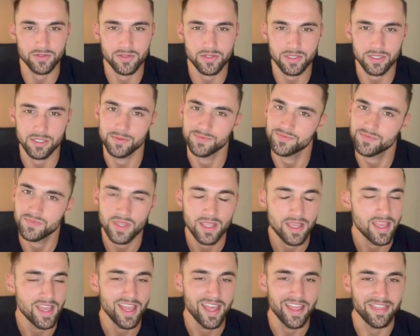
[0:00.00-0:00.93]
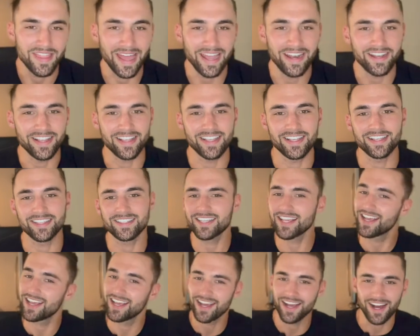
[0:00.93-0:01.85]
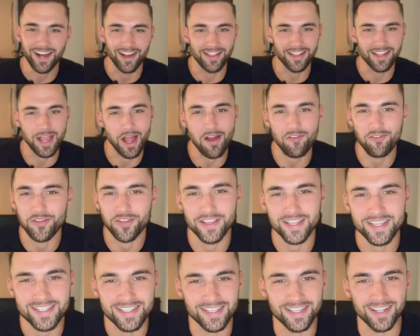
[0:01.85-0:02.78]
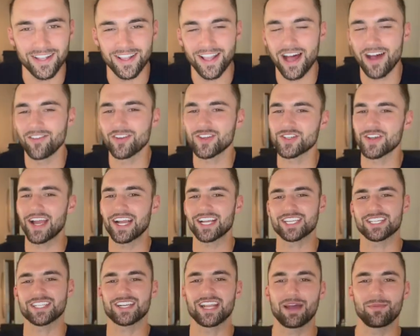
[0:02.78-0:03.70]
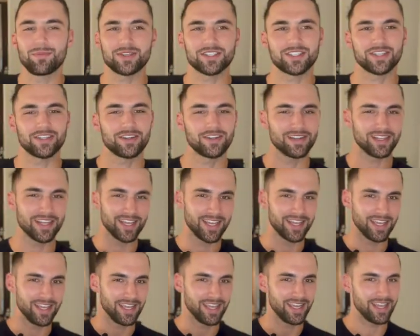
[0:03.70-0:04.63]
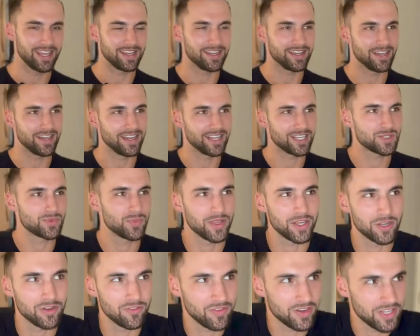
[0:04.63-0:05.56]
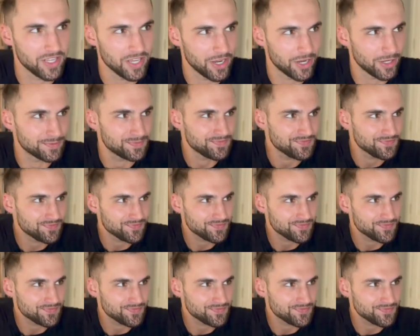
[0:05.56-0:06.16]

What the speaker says: So that is all I got for this little law of attraction episode and explainer video.